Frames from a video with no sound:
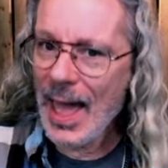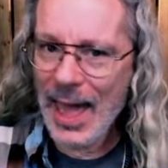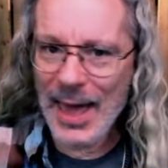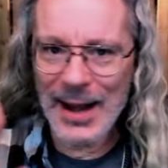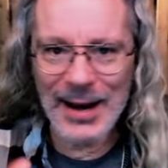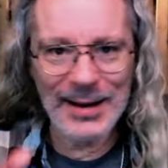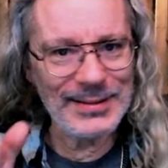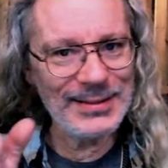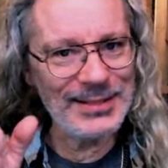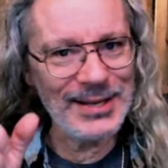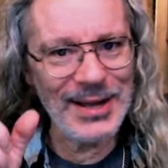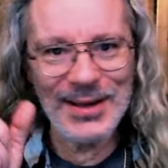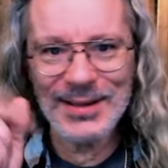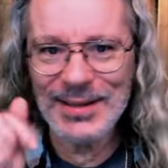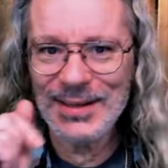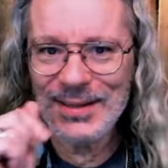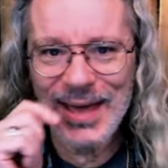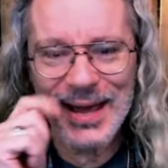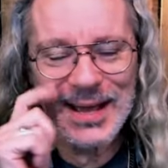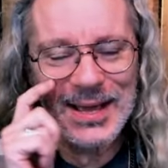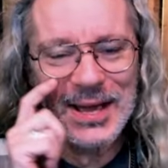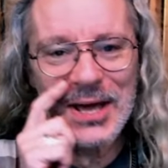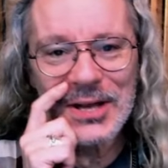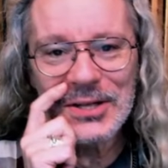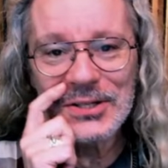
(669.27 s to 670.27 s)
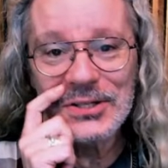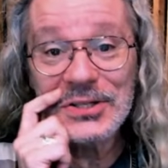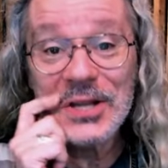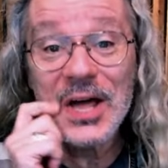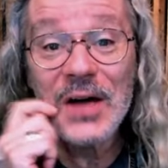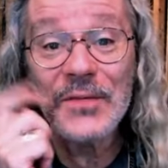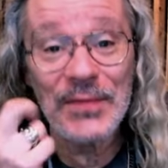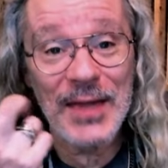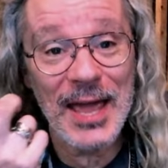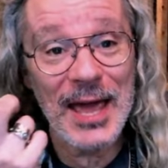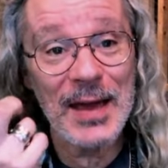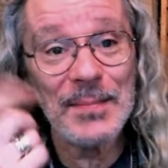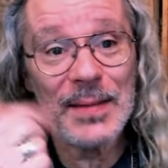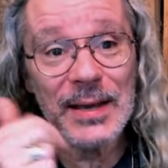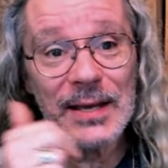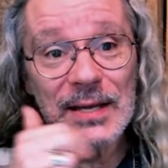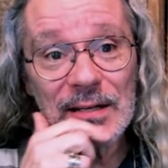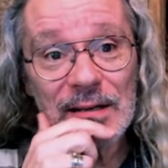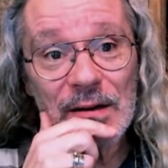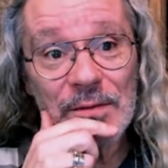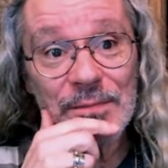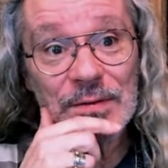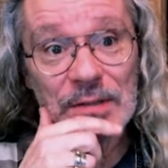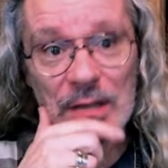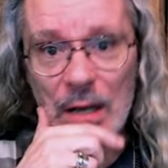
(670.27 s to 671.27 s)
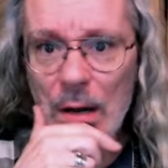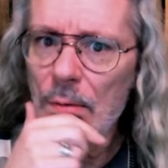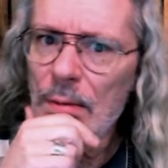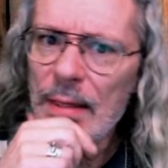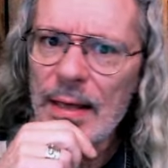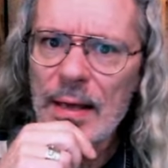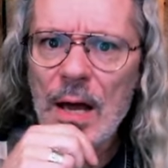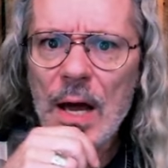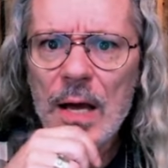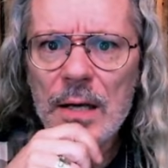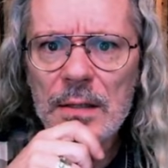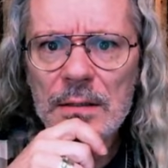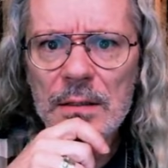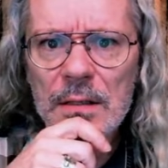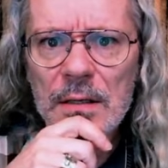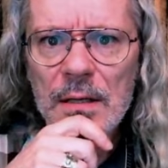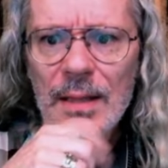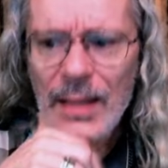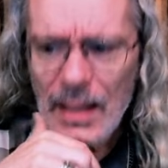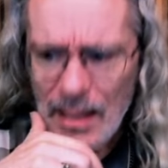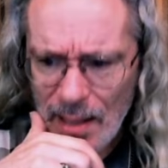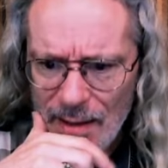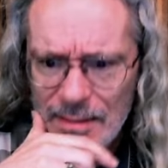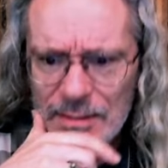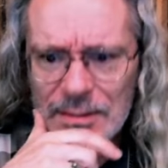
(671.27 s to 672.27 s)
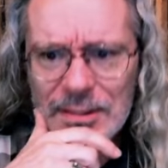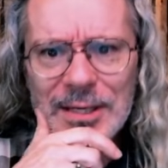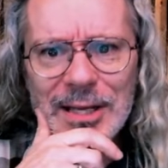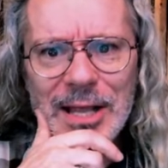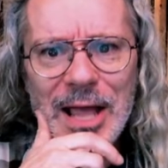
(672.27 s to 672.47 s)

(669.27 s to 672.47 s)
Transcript: And I tell you, that kind of stuff can make a difference. Like, oh, that guy's that guy's